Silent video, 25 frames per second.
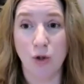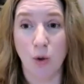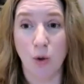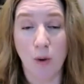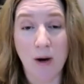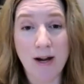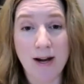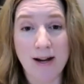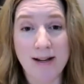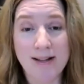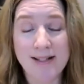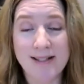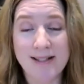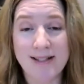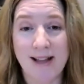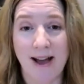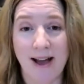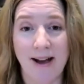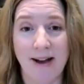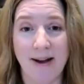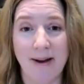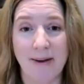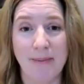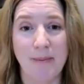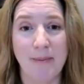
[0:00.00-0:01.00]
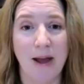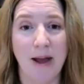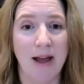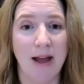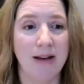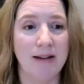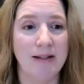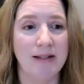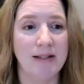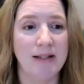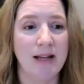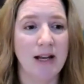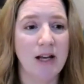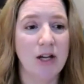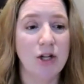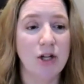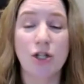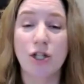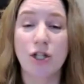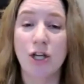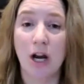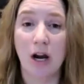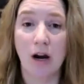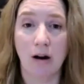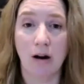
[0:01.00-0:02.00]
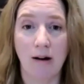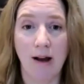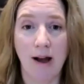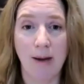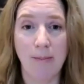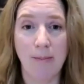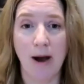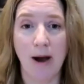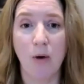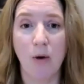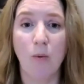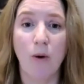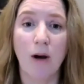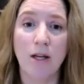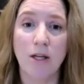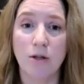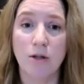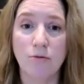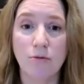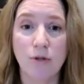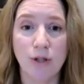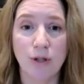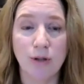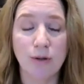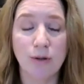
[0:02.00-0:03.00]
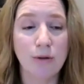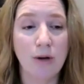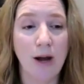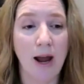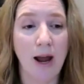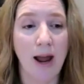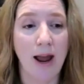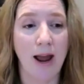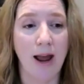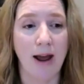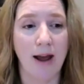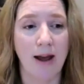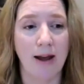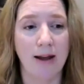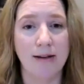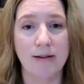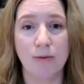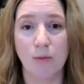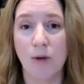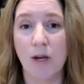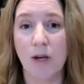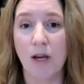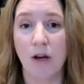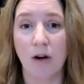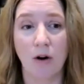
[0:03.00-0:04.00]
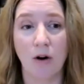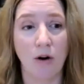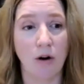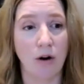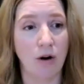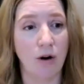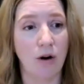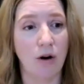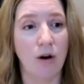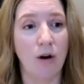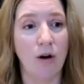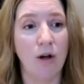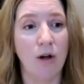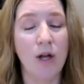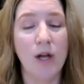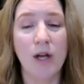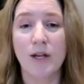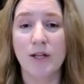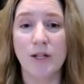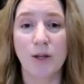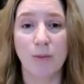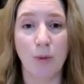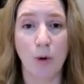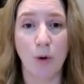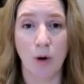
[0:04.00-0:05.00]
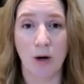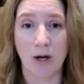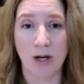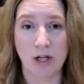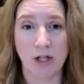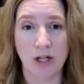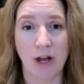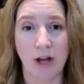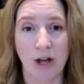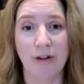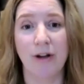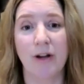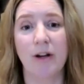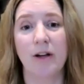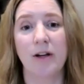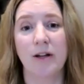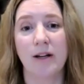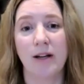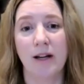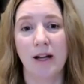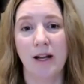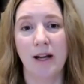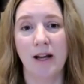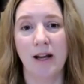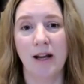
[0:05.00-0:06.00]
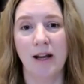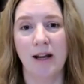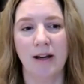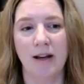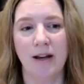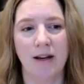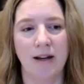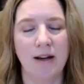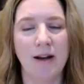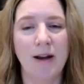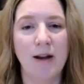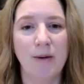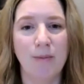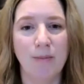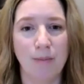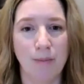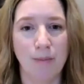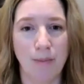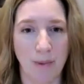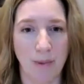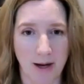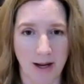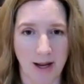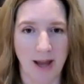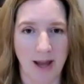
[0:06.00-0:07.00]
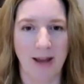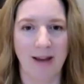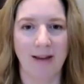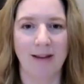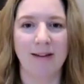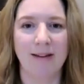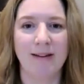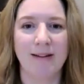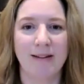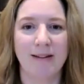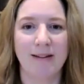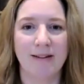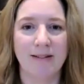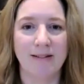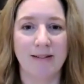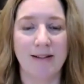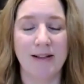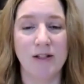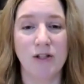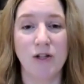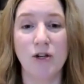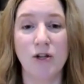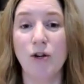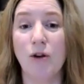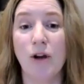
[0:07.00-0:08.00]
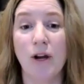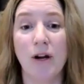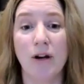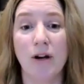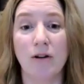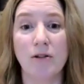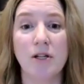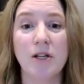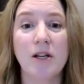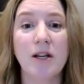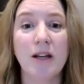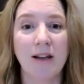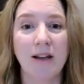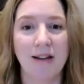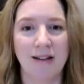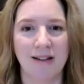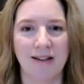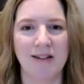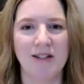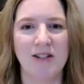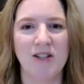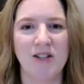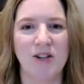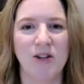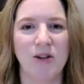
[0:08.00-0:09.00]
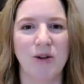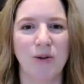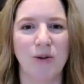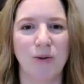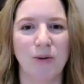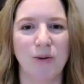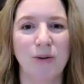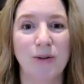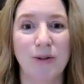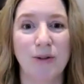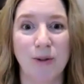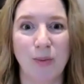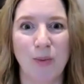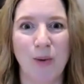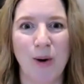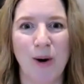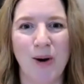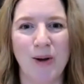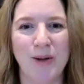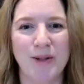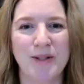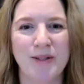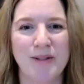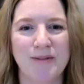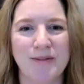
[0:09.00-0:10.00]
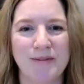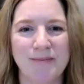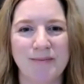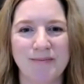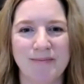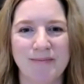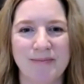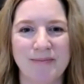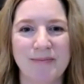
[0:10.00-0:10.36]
join us and share about what you do. And we can all support each other in bringing this new energy into the world.